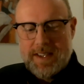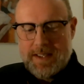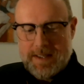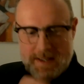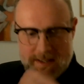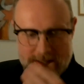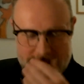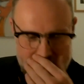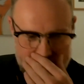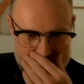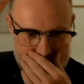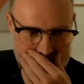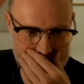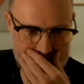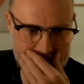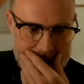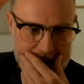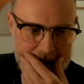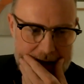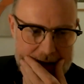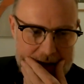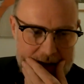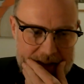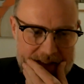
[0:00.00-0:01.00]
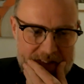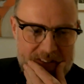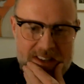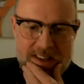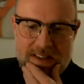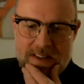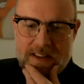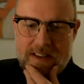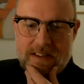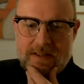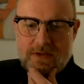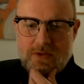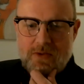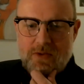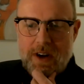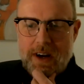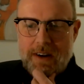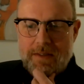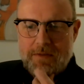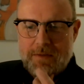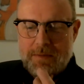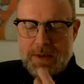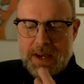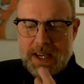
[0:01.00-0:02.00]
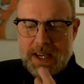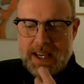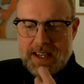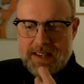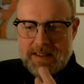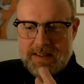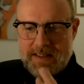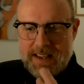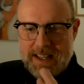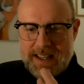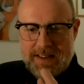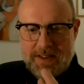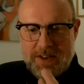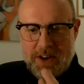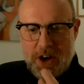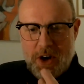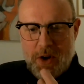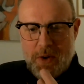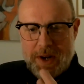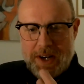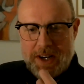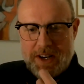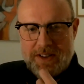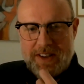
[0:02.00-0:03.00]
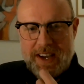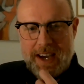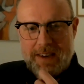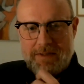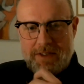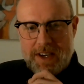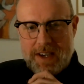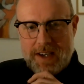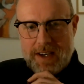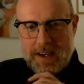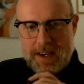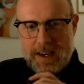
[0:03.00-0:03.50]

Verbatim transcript: this is actually uh, it's it's rough being a CTO and not having a,